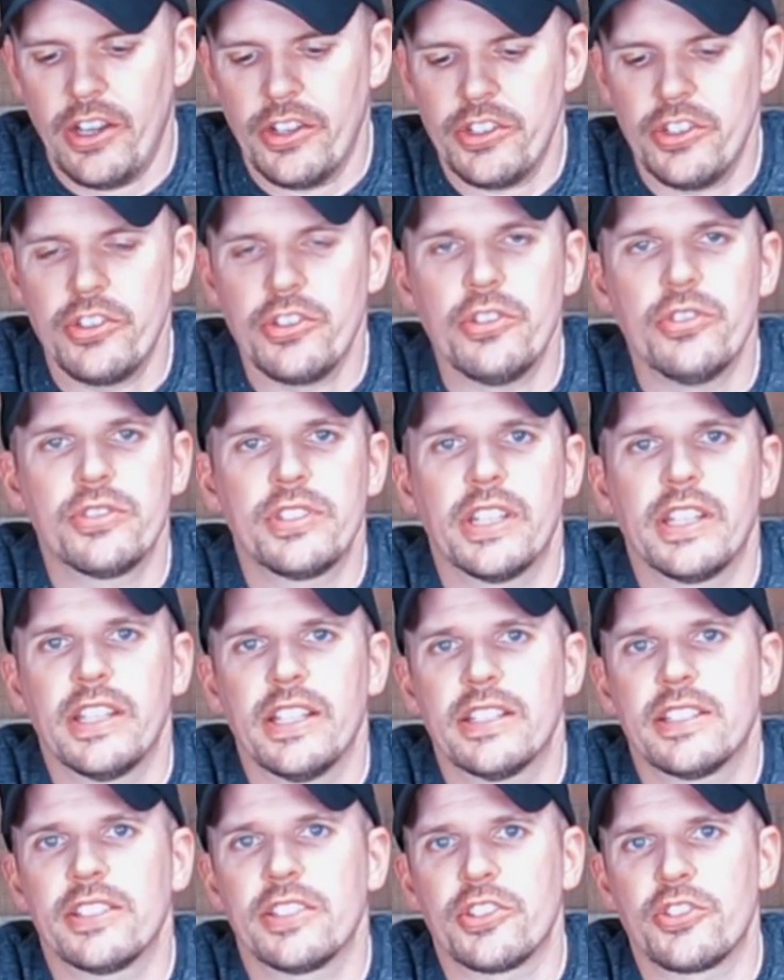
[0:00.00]
on you using
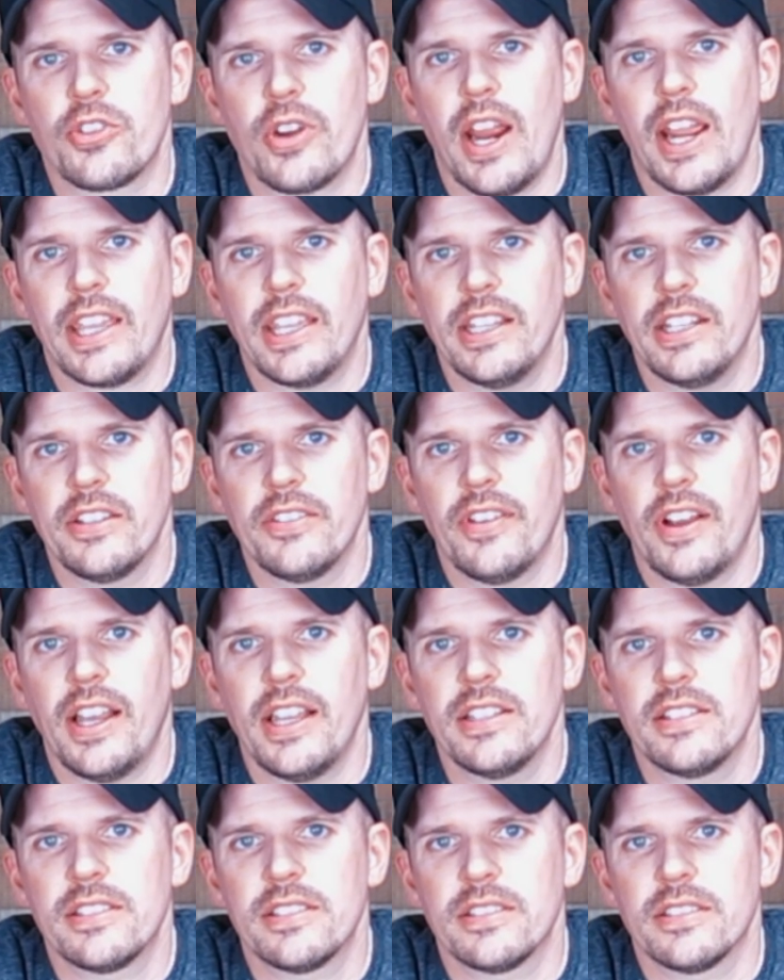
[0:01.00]
this as a tracking
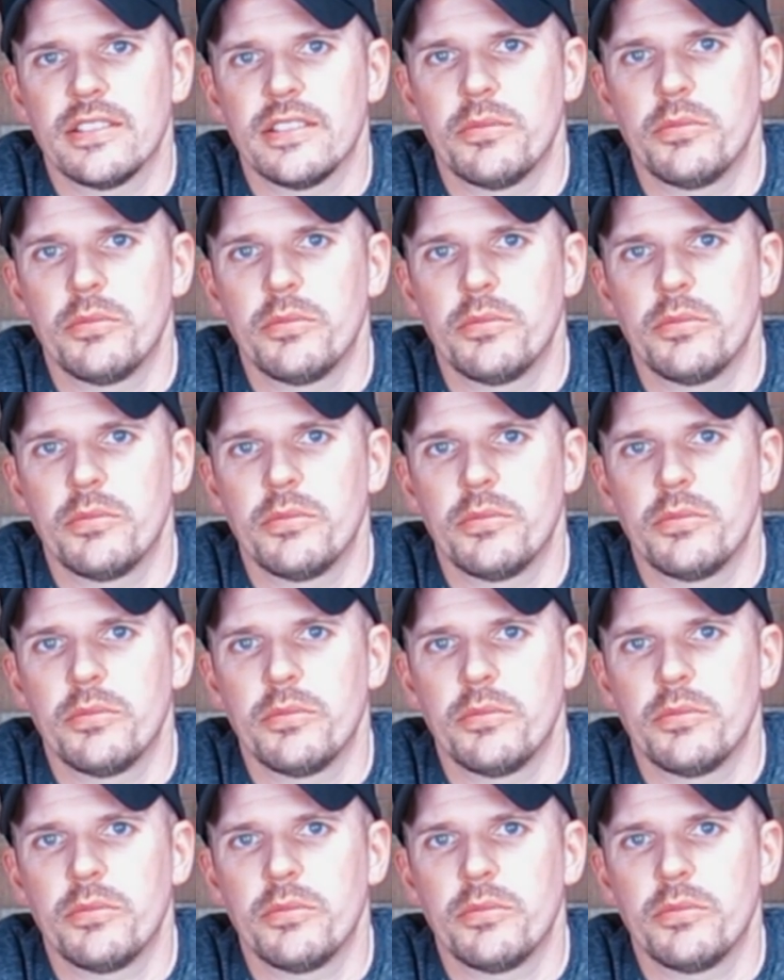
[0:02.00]
device.